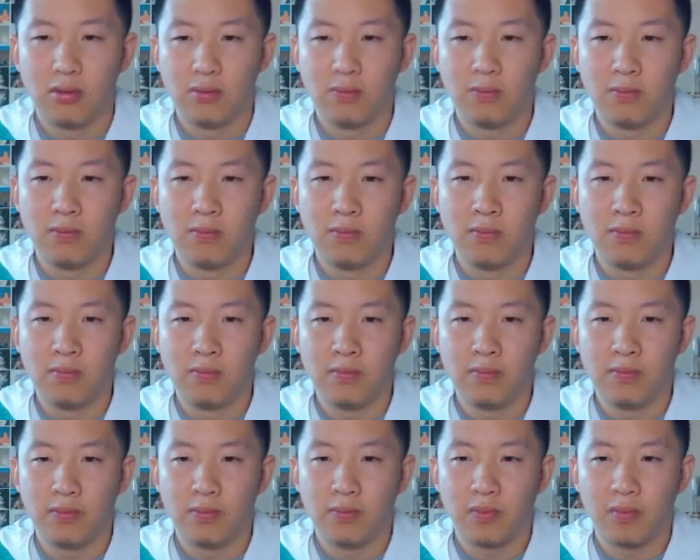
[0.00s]

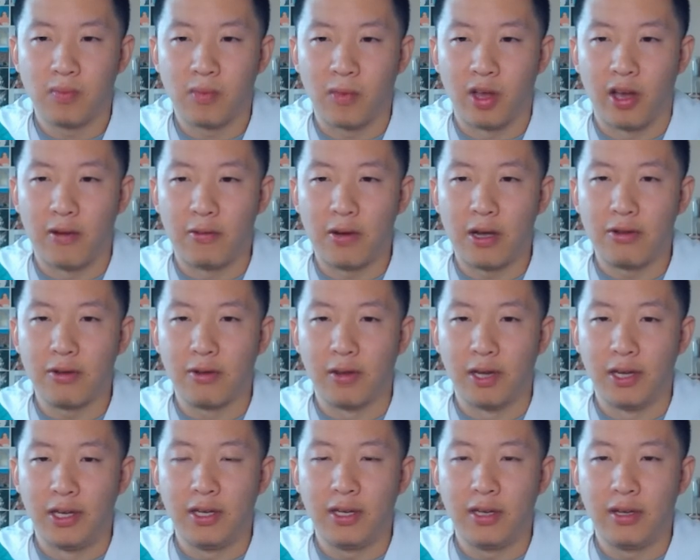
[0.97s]
Okay, I'd rather
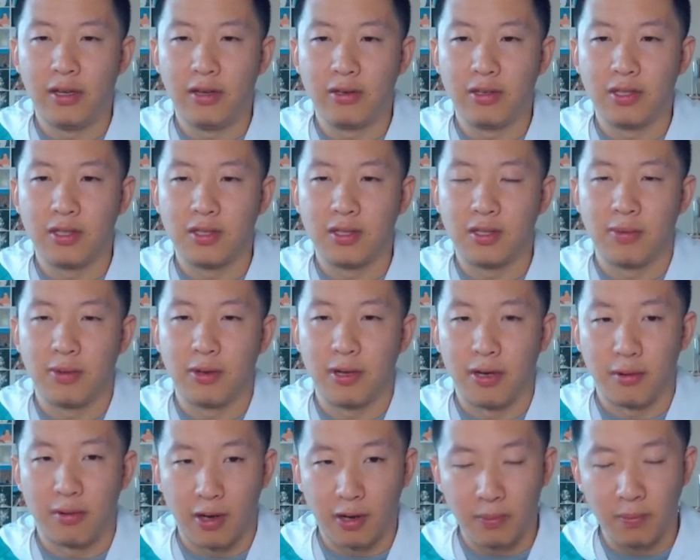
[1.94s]
Lightning here just to play
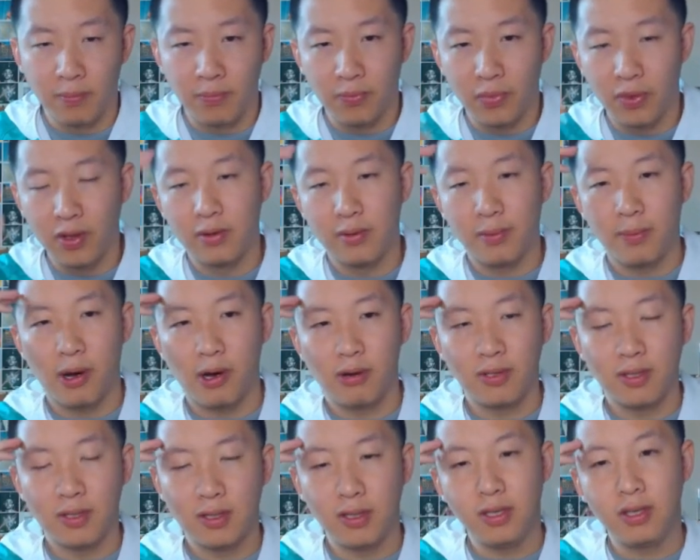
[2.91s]
around the
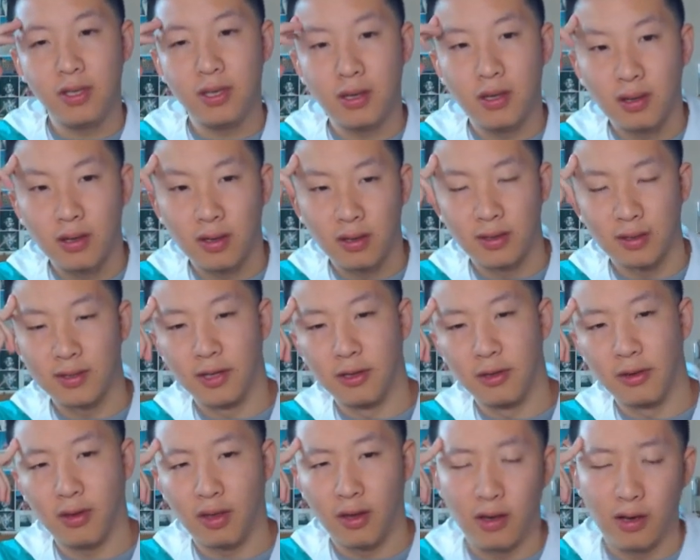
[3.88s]
policy. Because I
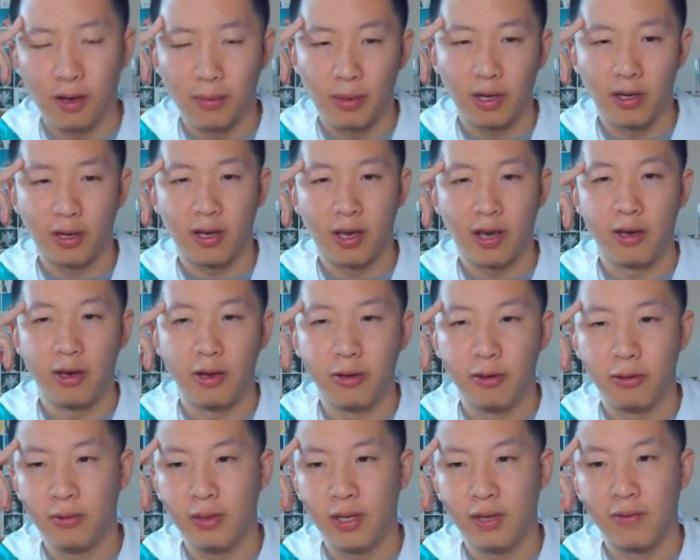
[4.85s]
don't think I'm going to
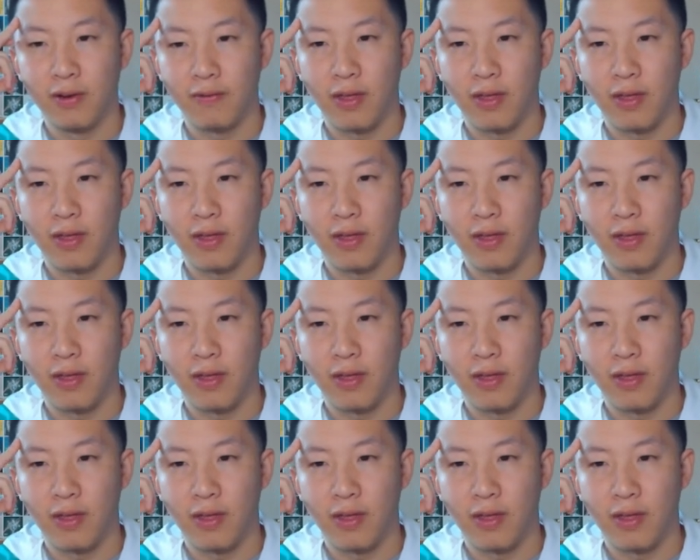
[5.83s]
KO even